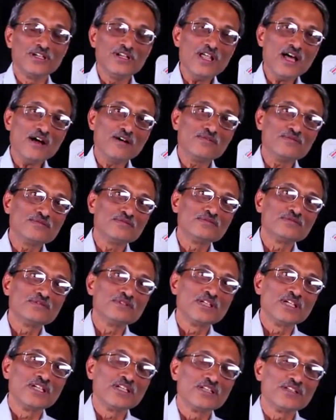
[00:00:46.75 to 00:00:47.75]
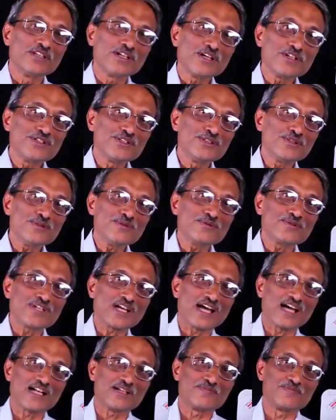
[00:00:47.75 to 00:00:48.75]
Now, there are two
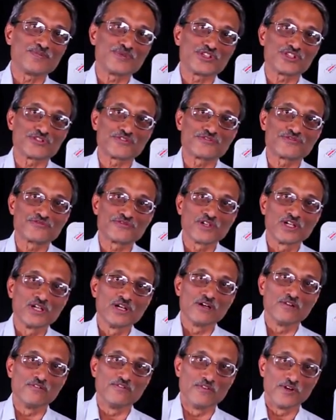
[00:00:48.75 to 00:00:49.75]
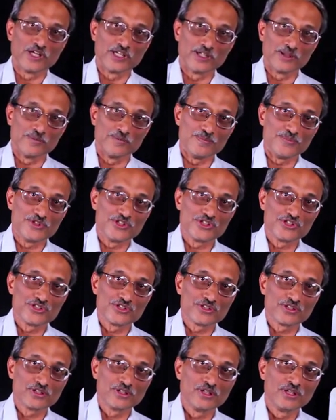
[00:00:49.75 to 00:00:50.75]
types of
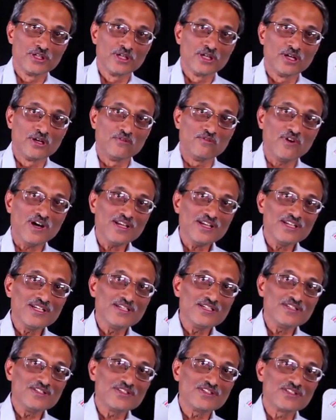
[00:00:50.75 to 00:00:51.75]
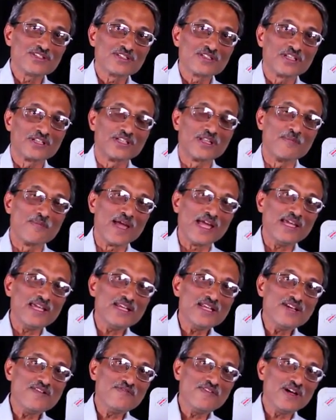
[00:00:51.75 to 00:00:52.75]
verbs. One is the
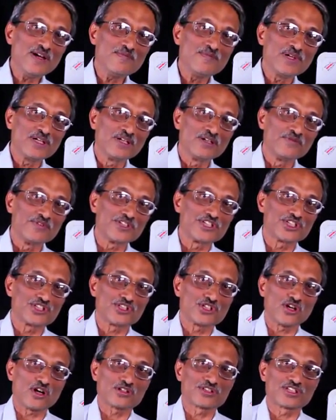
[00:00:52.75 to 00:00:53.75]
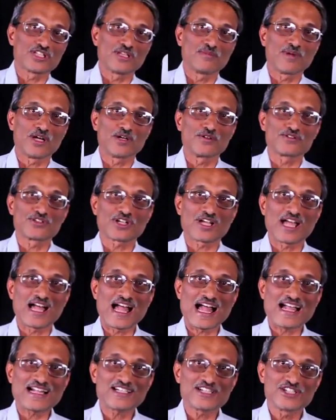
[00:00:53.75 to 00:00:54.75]
main verb, which talks about
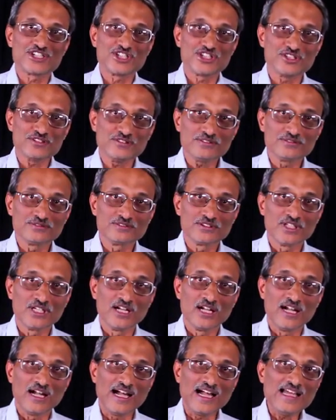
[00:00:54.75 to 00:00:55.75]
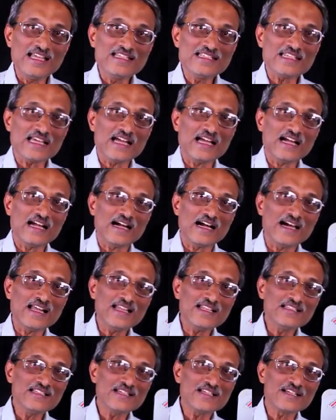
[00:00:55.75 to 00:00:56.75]
action, and
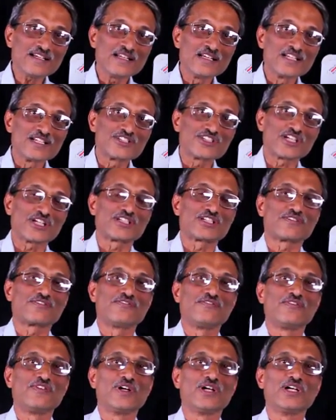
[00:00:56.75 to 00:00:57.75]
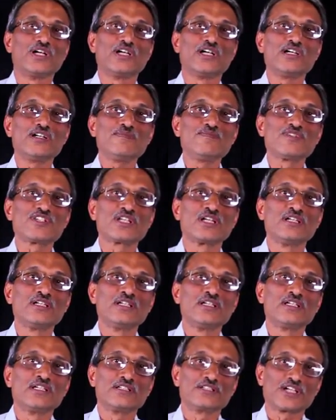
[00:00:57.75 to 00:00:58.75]
another set of verbs
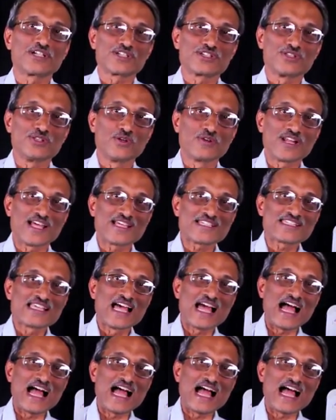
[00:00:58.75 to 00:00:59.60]
that is known as